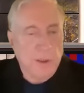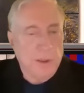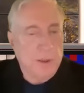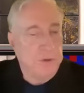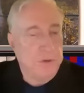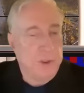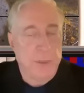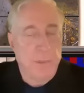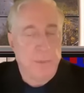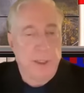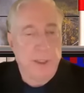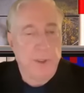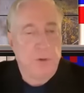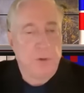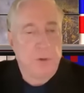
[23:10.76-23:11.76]
The same
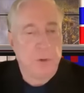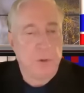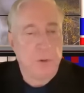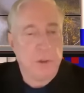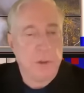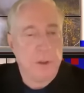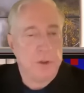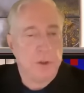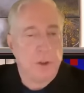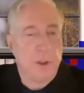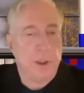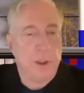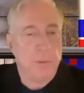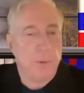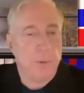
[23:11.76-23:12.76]
thing is true in
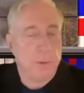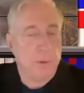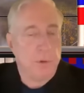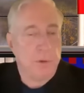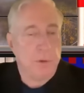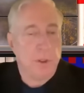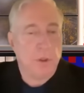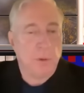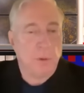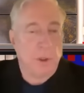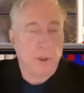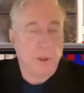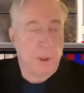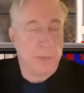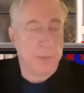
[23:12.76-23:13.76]
Turkey with Mr.
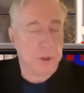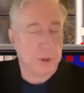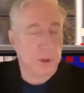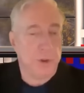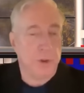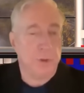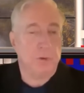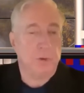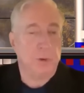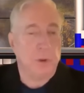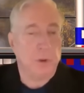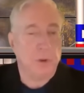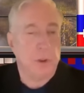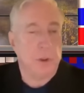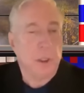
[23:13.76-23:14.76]
Erdogan. I'm sure you
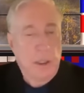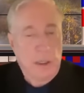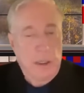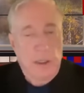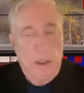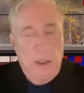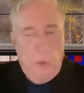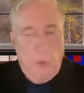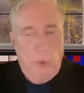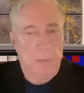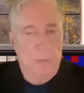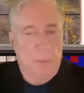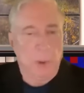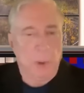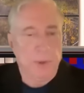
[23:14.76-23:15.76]
saw the
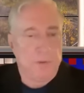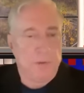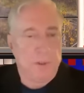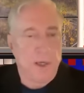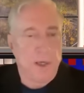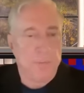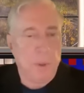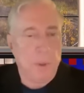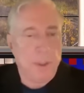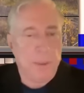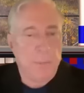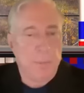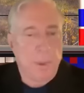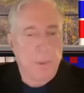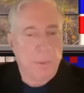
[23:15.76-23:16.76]
1.5
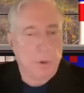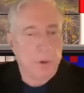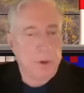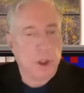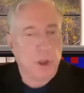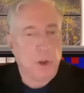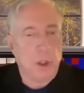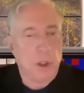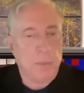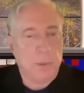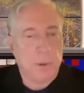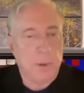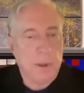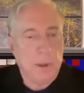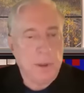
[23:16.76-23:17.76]
million people show up
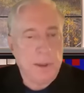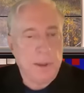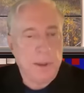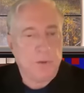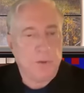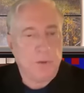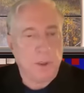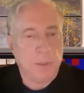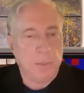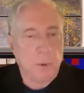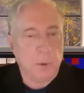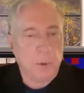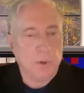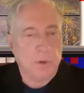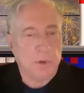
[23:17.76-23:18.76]
in
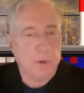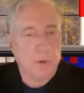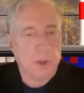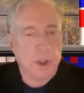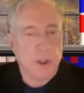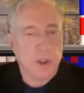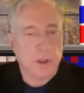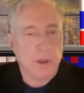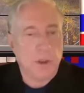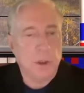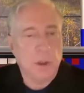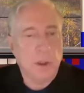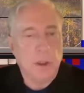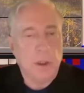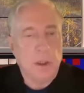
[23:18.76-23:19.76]
Istanbul to cheer
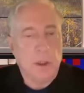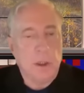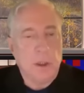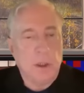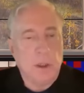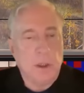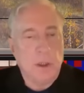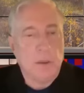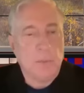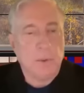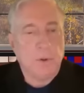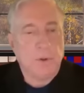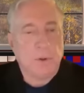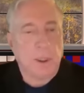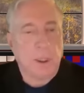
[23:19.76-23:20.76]

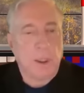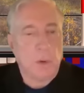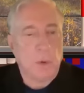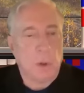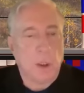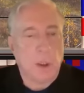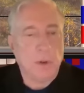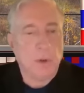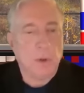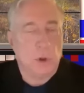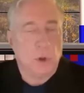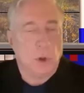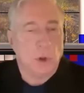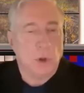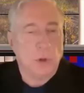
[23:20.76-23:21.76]
Mr. Erdogan, who
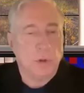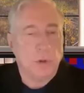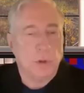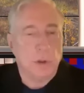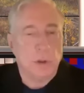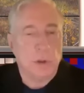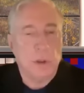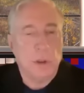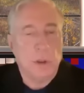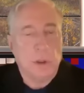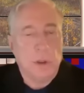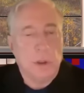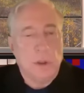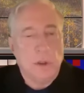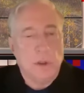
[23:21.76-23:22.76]
called the
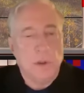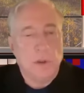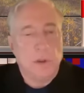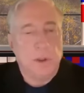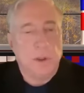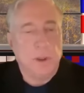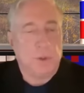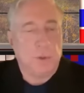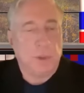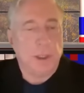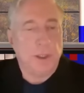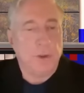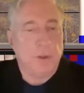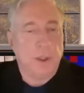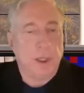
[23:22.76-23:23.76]

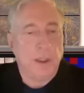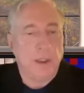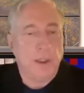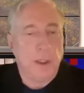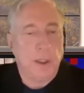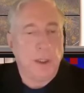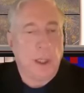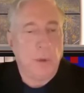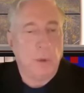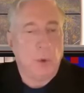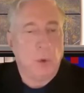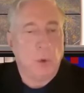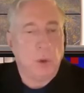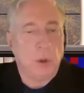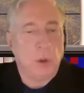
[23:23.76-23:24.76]
Israeli state a
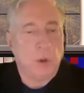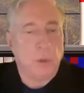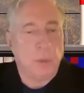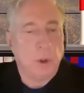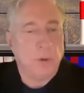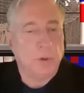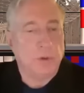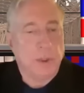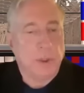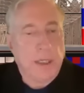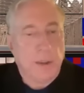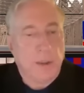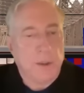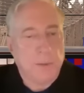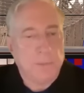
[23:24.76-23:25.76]
war criminal
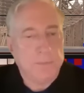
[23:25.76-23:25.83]
state.